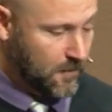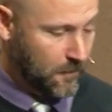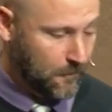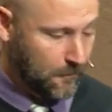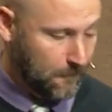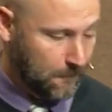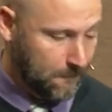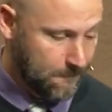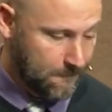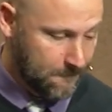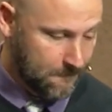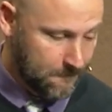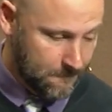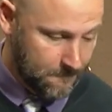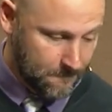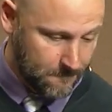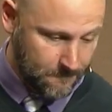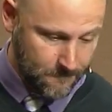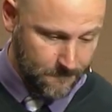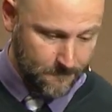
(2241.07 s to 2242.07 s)

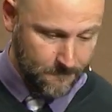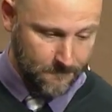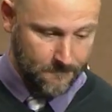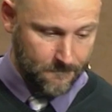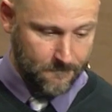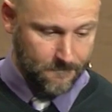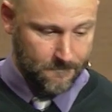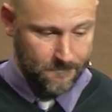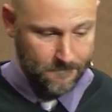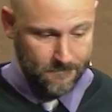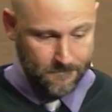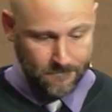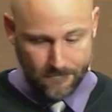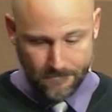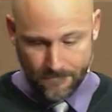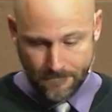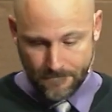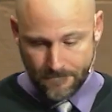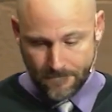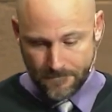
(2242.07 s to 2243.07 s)

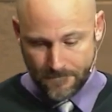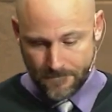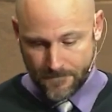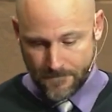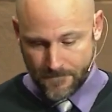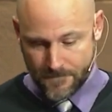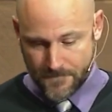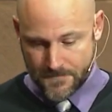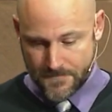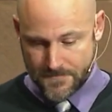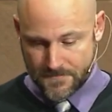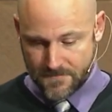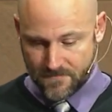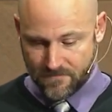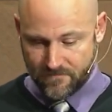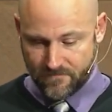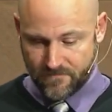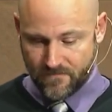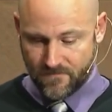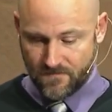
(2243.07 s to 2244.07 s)

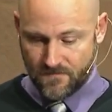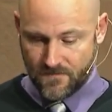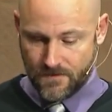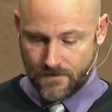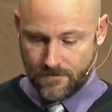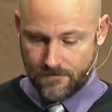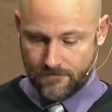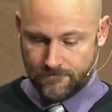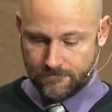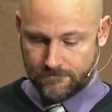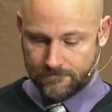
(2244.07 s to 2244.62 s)
No one is speaking in this clip.